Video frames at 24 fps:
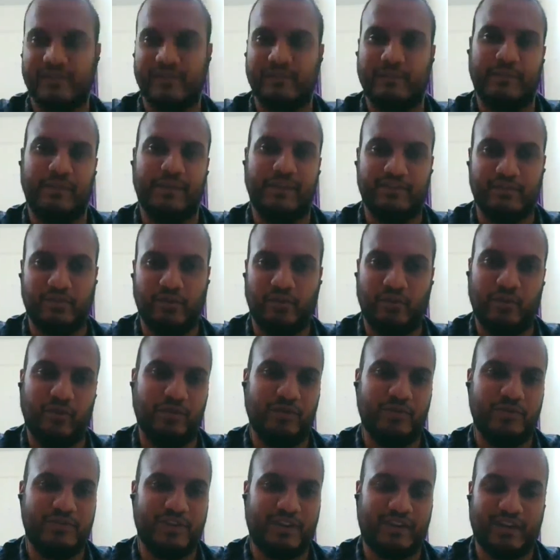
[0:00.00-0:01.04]
please go
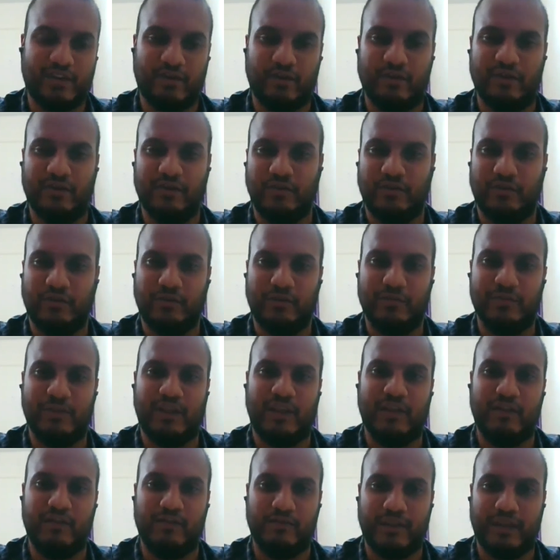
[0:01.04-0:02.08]
check out the YouTube channel
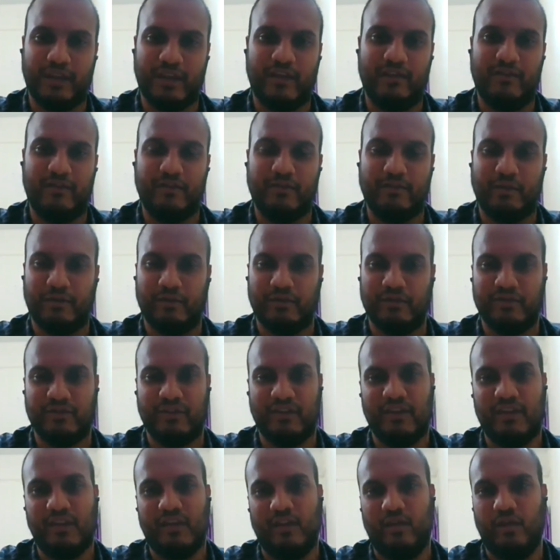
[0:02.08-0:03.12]
we have, and because
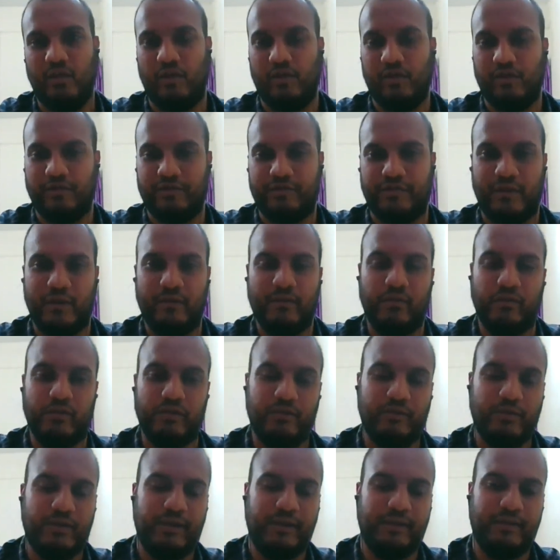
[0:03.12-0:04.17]
a lot of
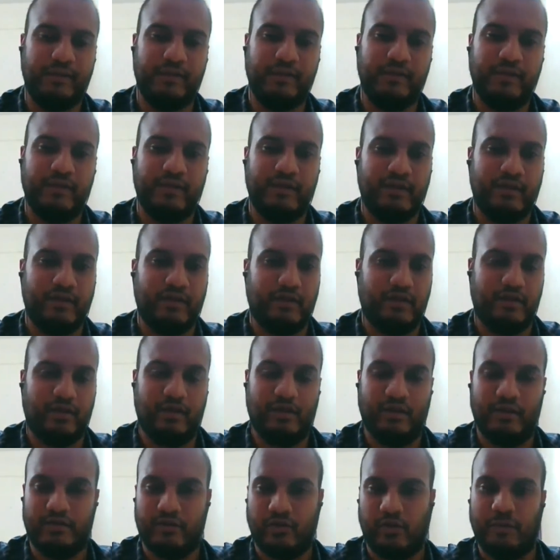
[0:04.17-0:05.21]
Amun-related uh,
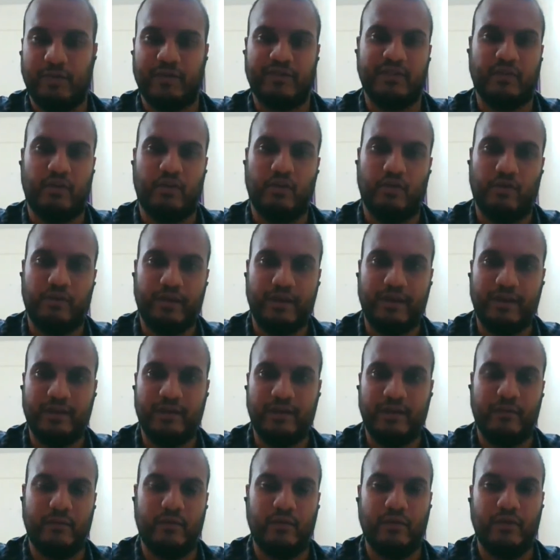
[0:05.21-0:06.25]
topics are already
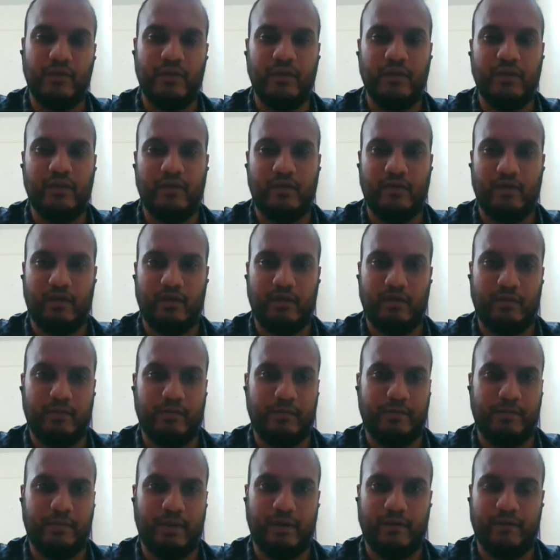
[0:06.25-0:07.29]
demoed uh,
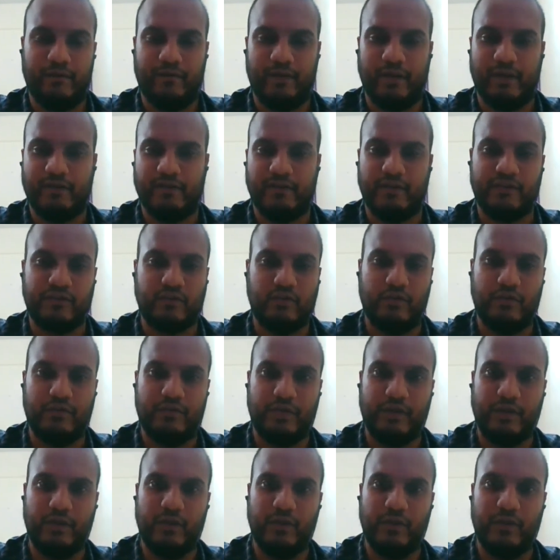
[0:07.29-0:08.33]
by Francesco,
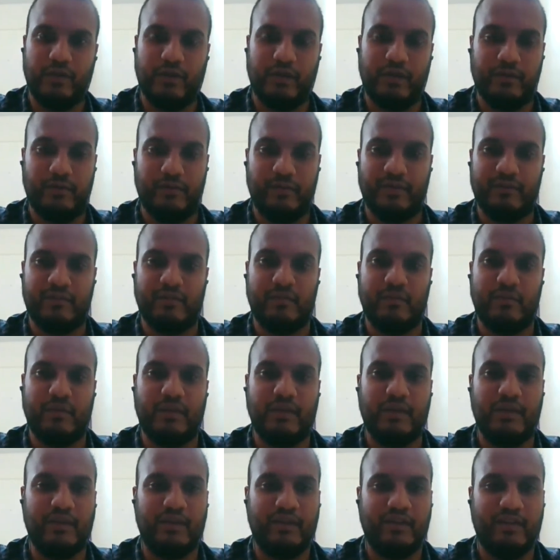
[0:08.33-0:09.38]
Fido, and Pesan Bay,
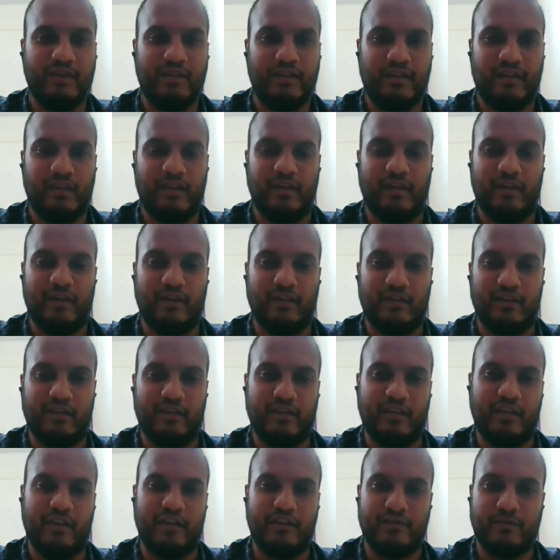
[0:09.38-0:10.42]
uh,
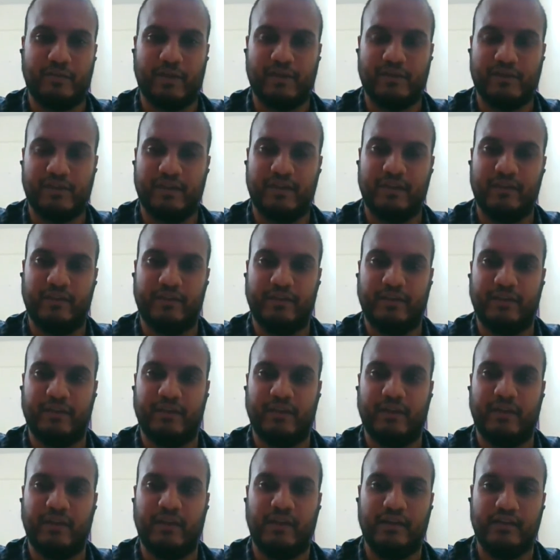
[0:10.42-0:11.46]
especially the data
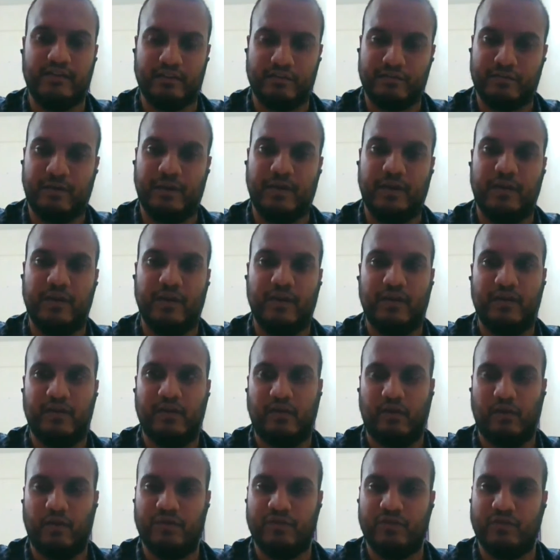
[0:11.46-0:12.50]
analysis part.
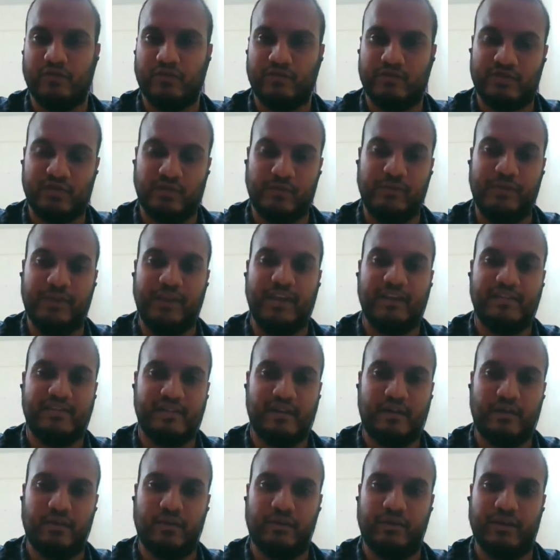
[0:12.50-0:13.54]
Also, some test,
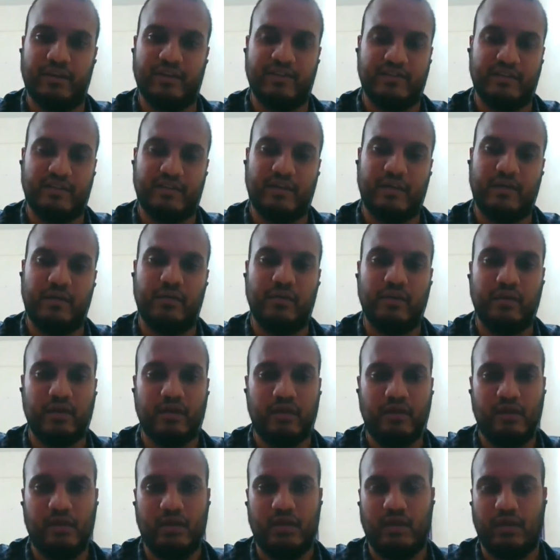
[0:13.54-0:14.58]
how to test it out,
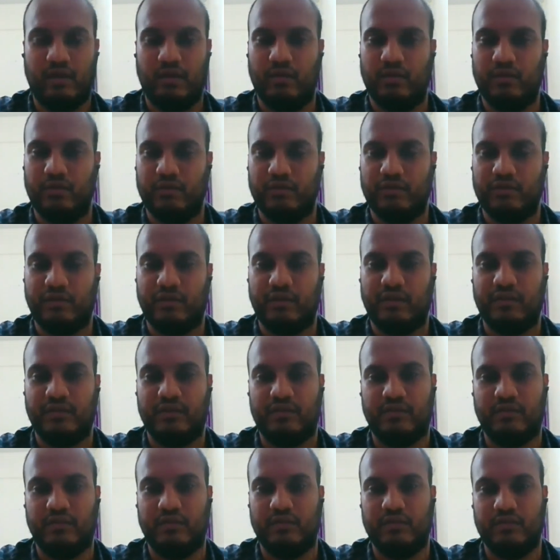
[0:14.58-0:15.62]
and all those things.
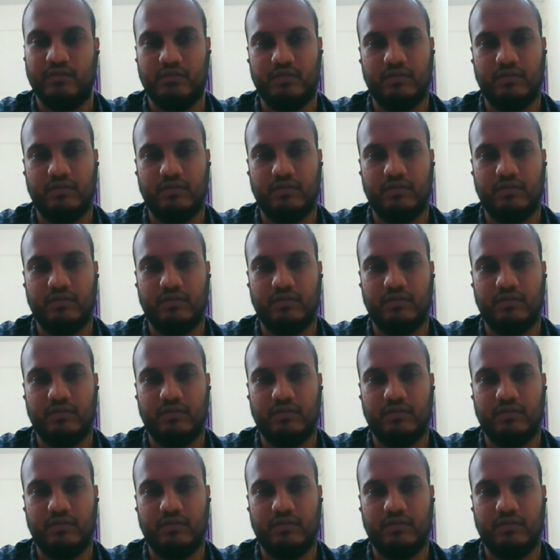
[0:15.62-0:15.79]
So,